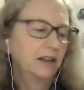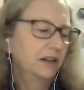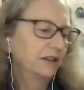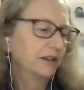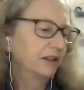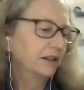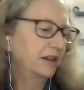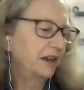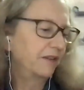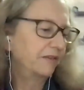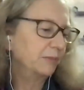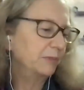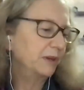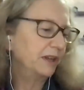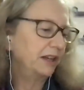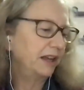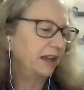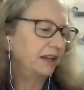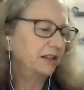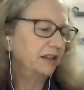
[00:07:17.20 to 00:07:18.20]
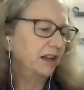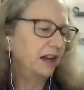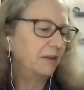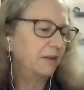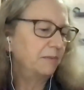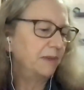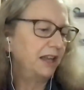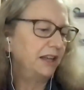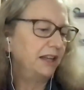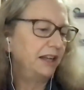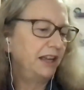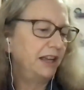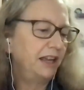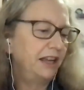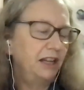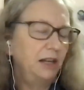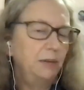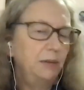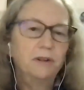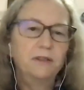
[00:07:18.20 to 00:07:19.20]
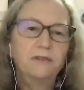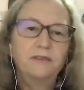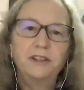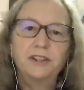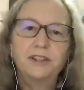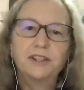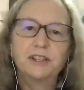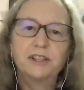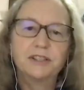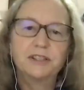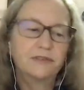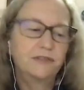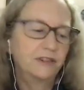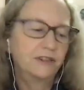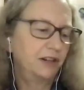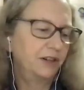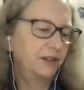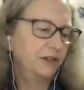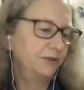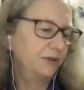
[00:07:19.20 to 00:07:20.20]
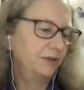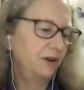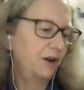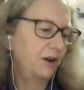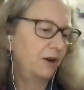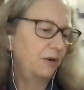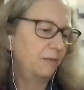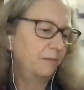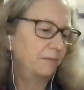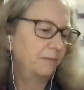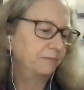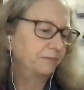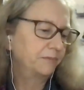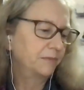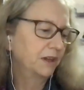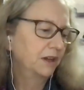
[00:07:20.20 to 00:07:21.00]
the government had not made any provisions for their new home.